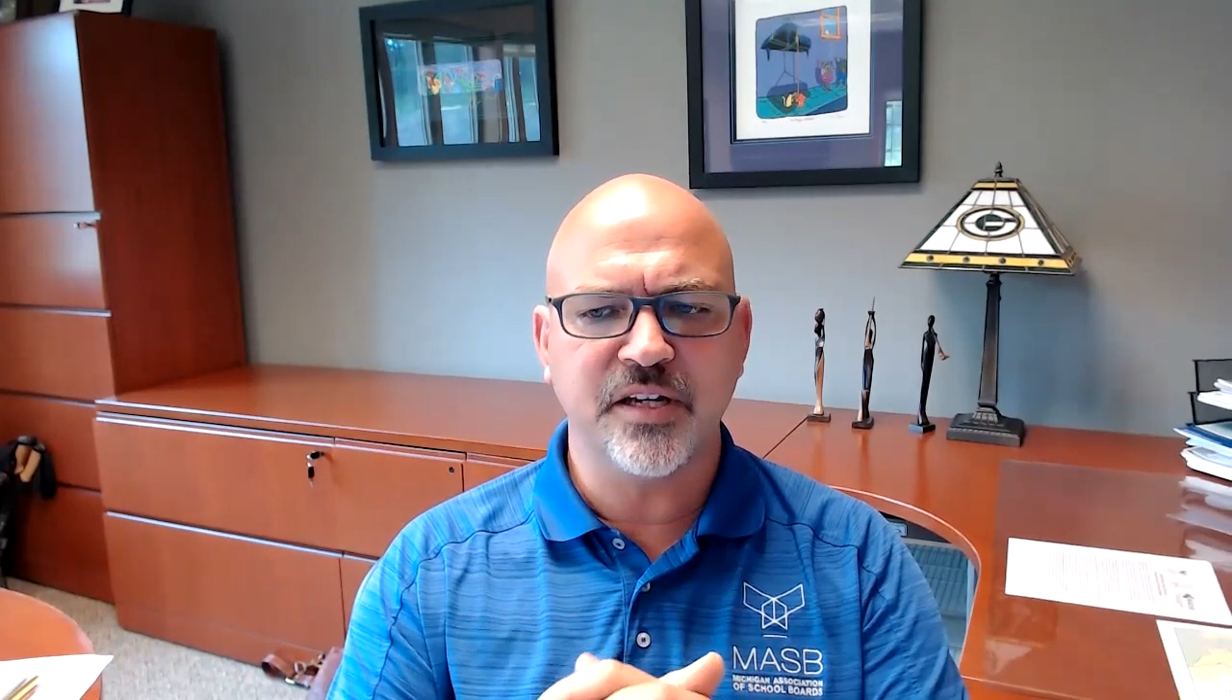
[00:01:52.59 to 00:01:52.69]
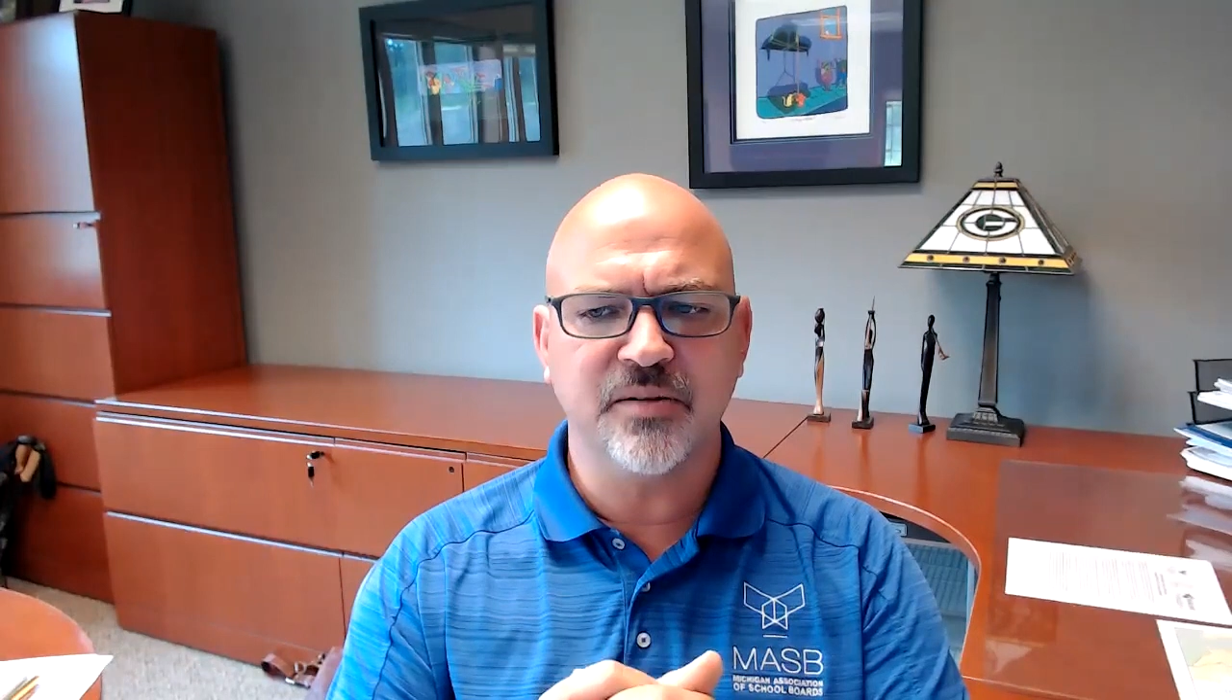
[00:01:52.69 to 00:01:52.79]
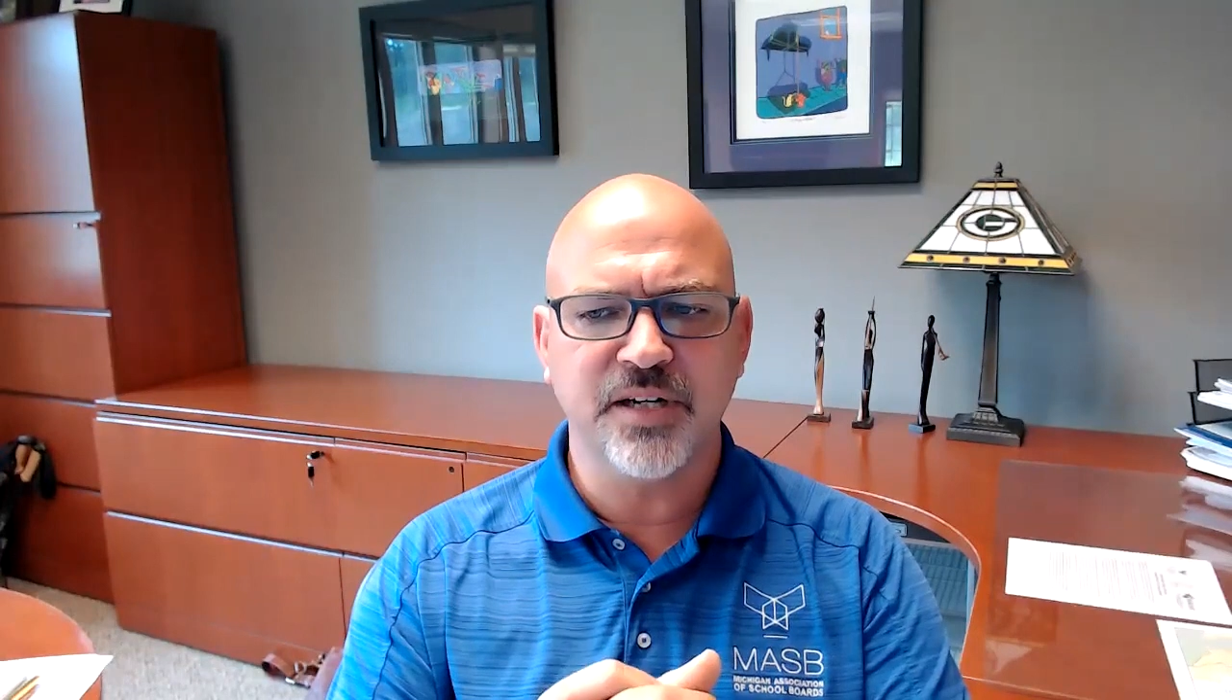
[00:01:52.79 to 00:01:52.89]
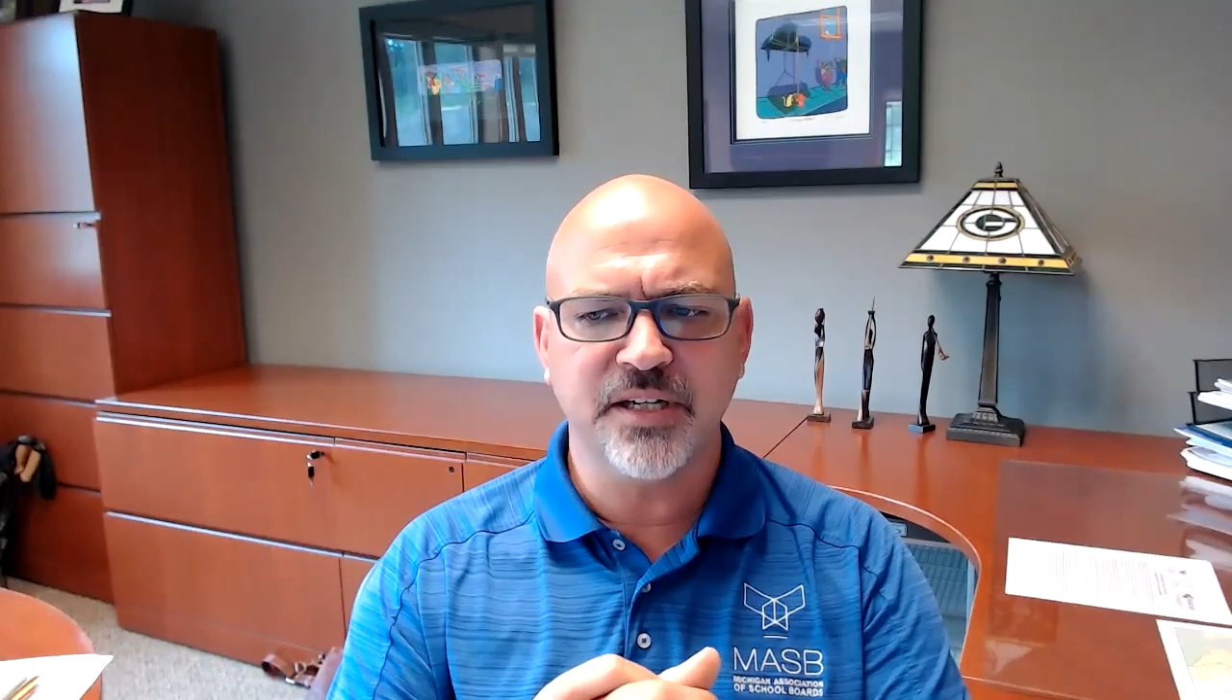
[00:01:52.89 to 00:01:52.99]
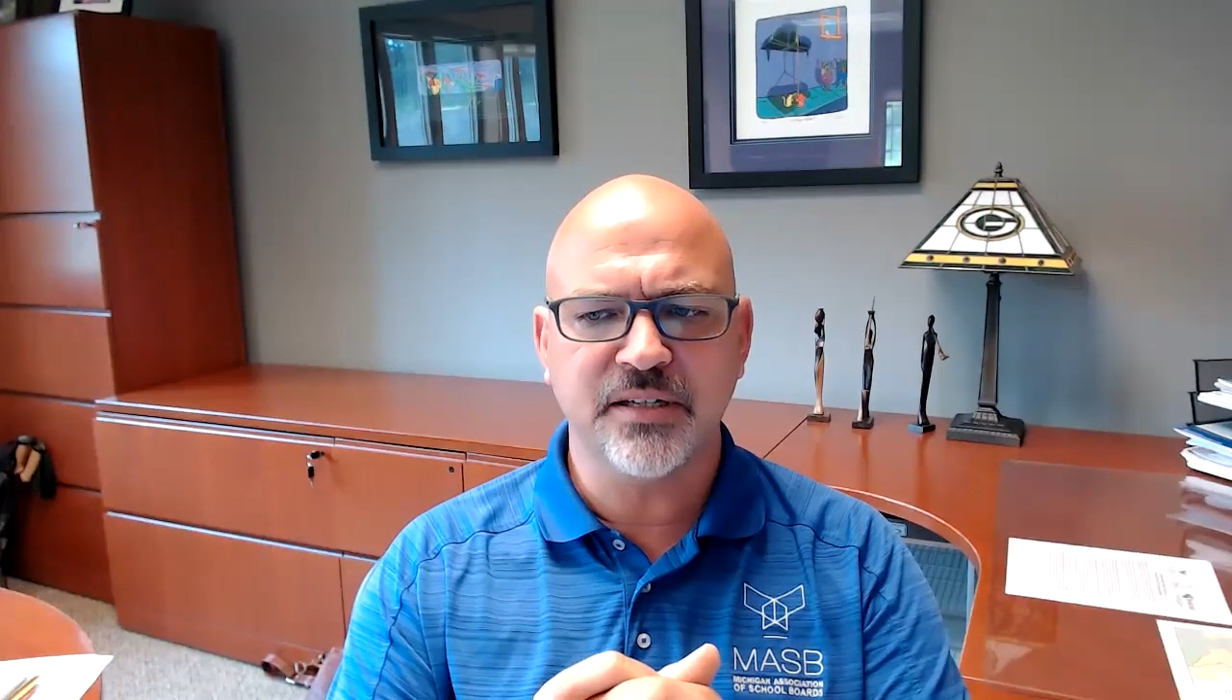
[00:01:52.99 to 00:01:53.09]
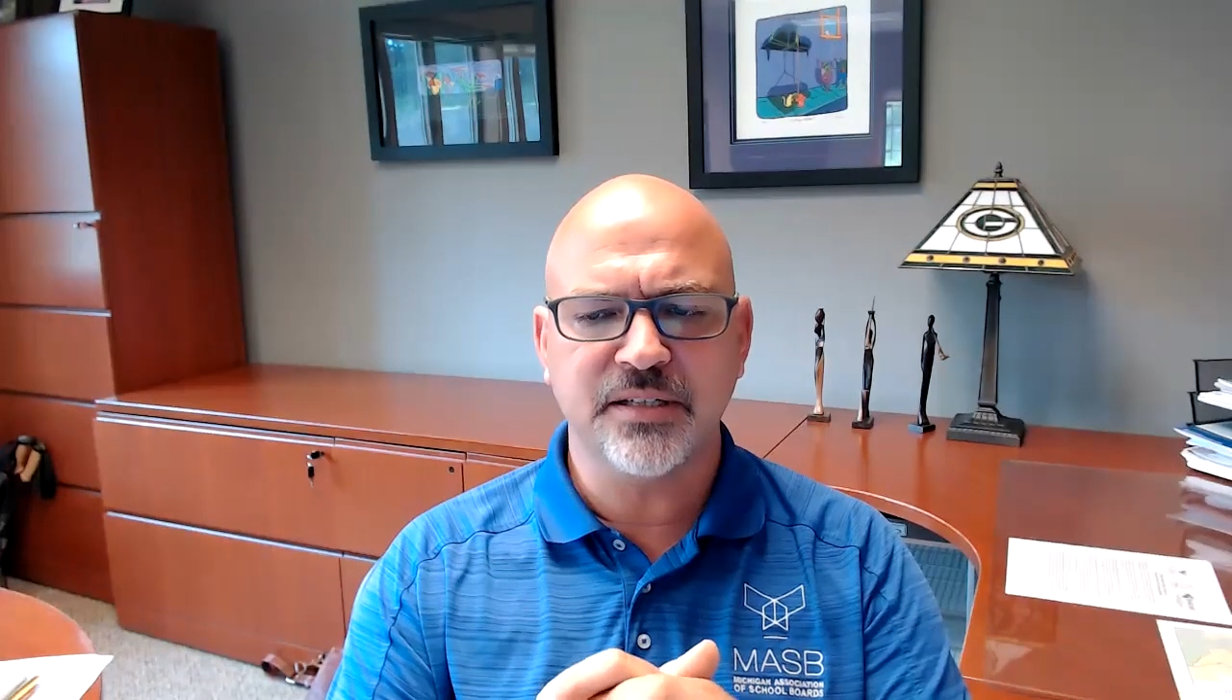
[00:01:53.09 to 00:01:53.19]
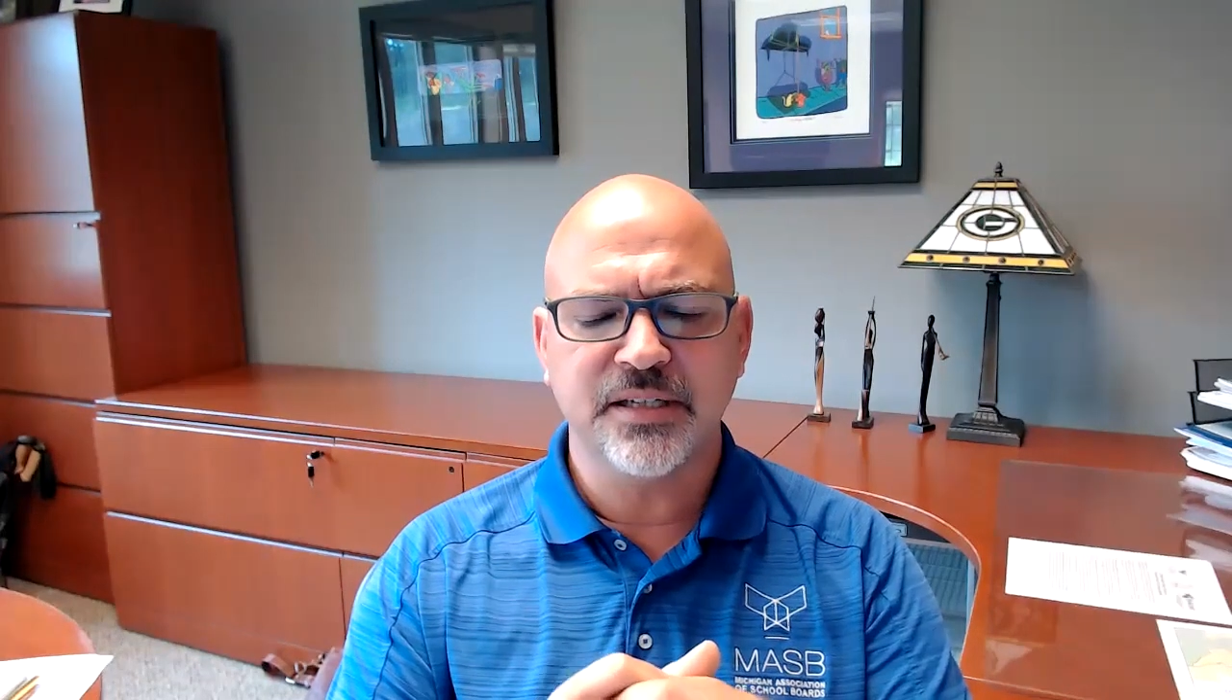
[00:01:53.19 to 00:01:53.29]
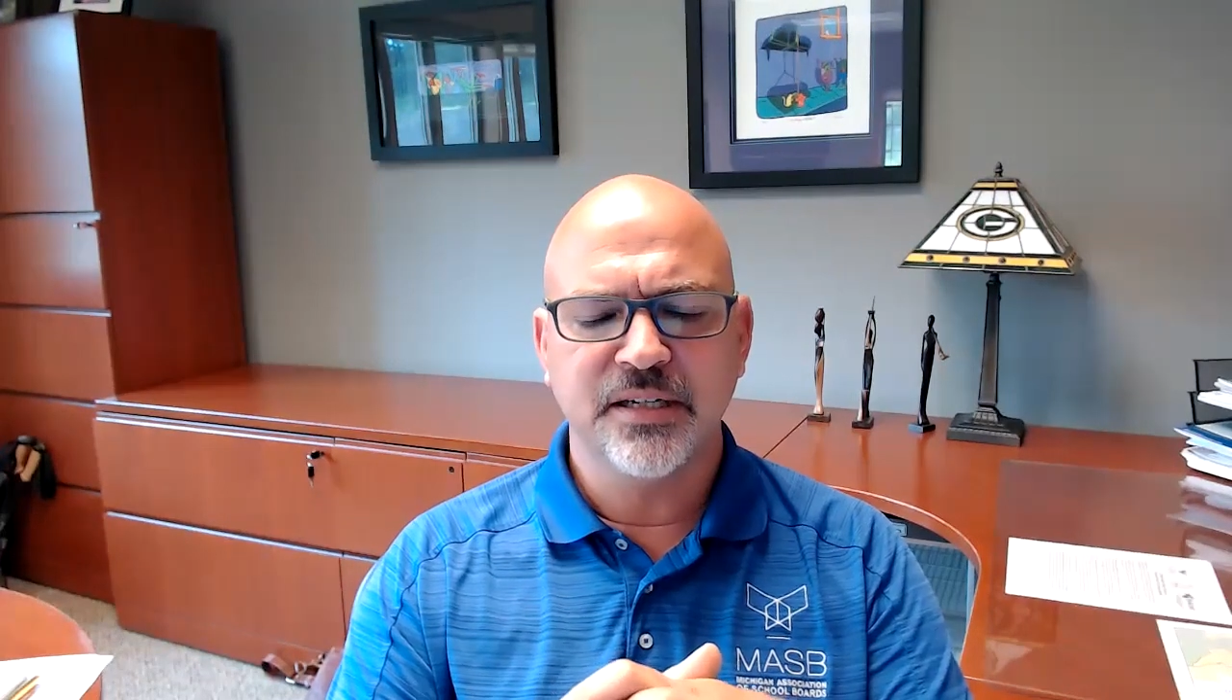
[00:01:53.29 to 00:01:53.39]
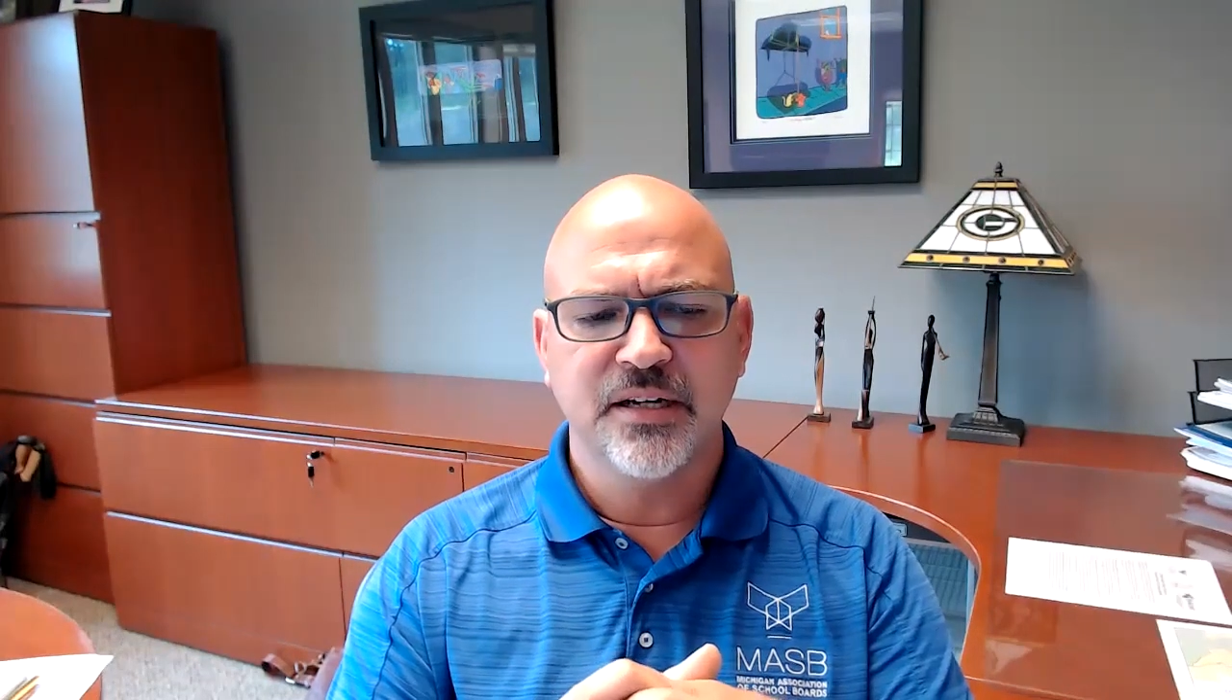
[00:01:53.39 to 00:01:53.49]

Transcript: you're in.